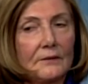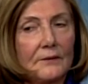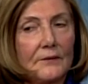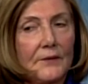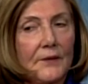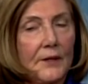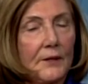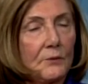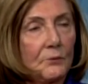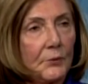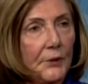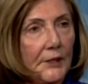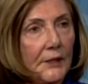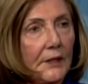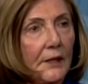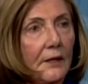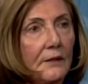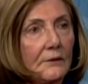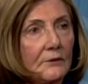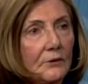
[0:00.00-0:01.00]
Then we
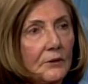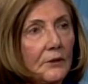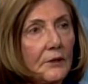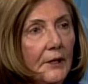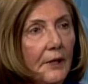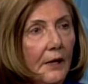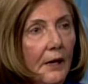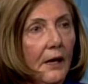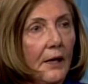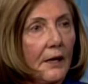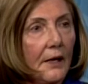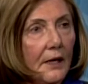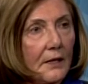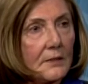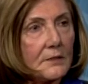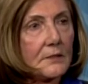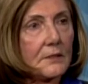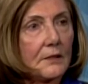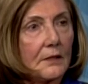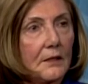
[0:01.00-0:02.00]
can look
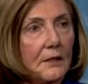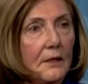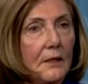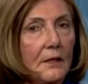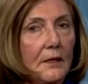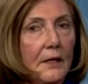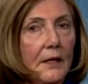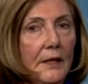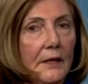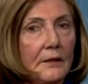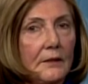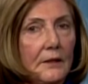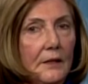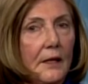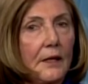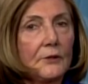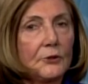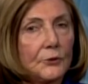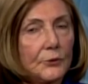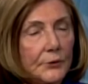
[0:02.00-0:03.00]
at
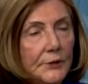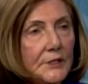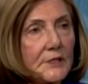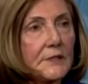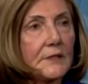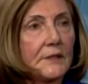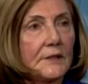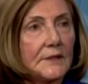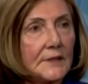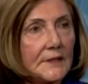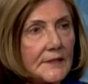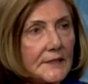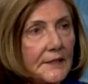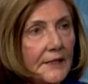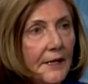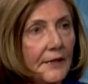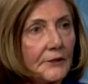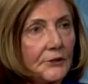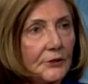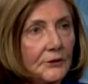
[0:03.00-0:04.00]
increasing the
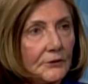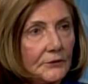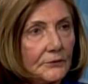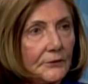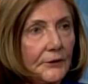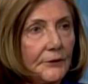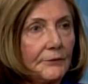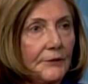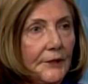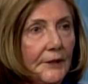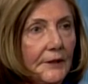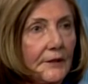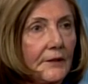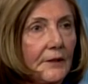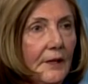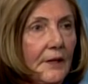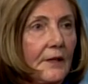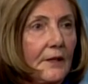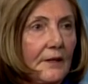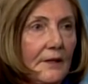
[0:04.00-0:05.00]
standard of living
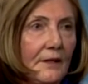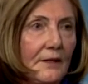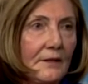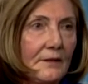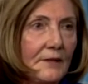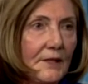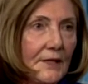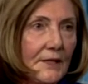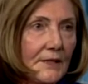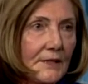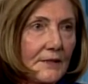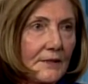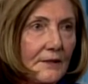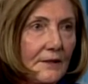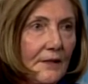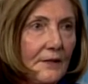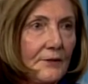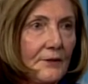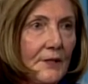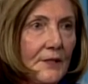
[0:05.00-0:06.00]
in
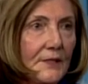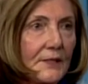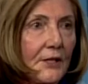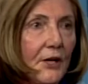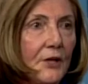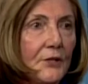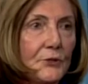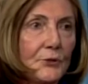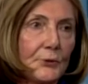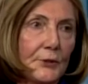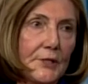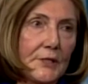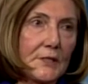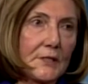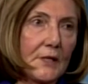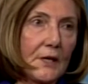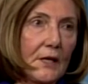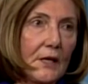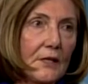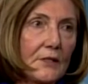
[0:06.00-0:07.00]
these
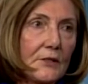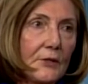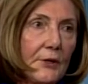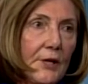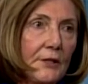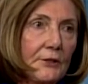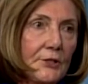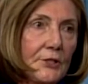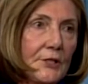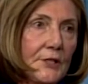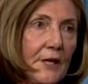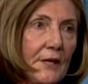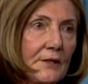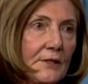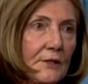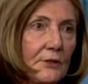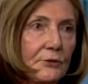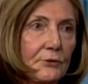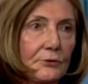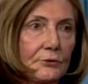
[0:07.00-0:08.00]
countries. So energy
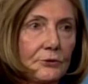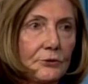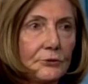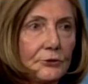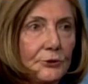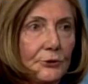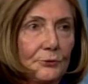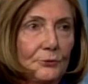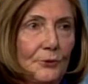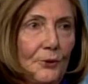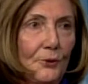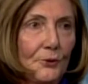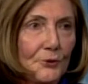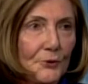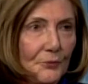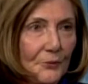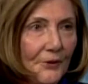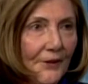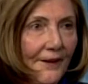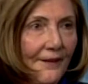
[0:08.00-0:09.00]
has a crucial role
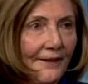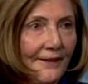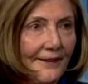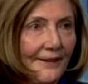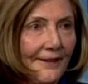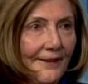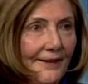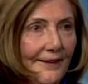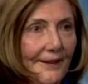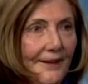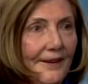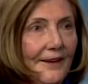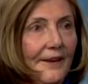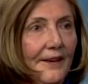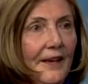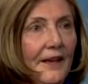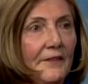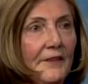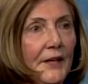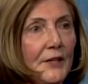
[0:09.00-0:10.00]
to play,
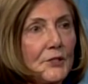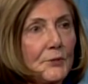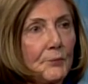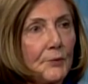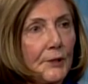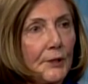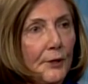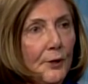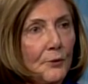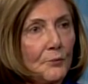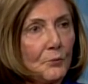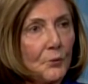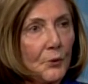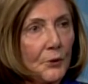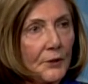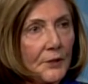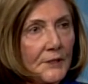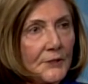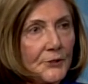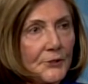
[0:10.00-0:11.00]
and that's become
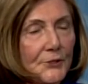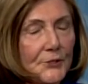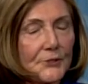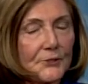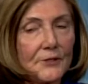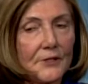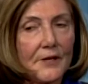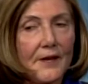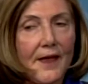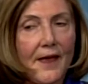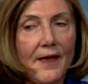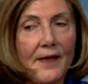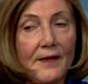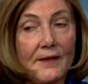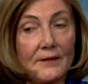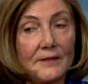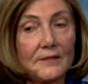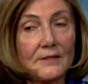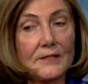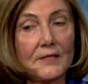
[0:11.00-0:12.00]
more understood.
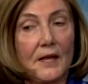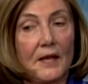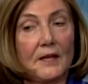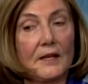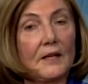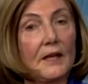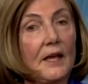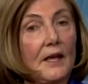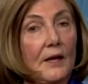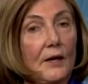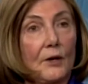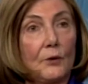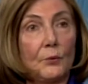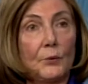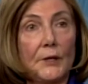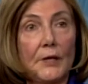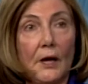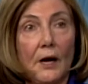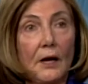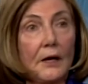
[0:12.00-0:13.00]
And
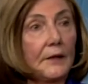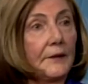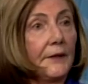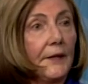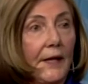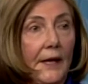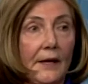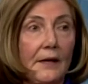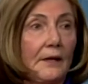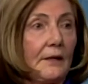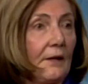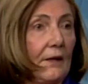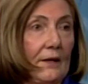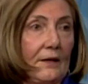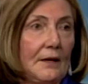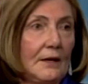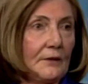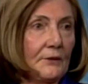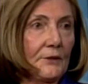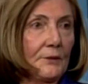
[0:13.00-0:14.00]
we are
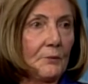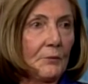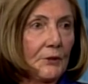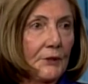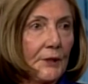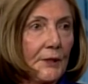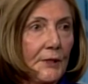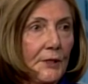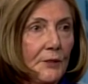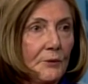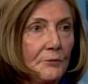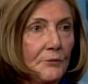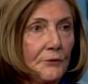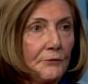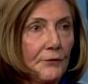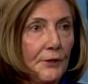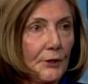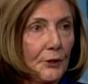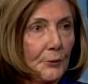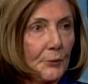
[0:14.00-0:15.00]
gaining on the Millennium
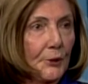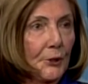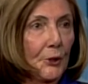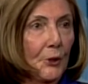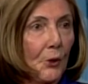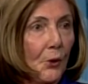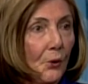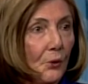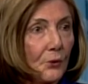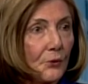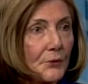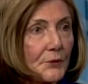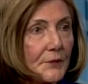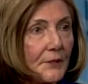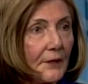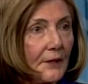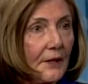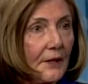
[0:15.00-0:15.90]
Development Goals.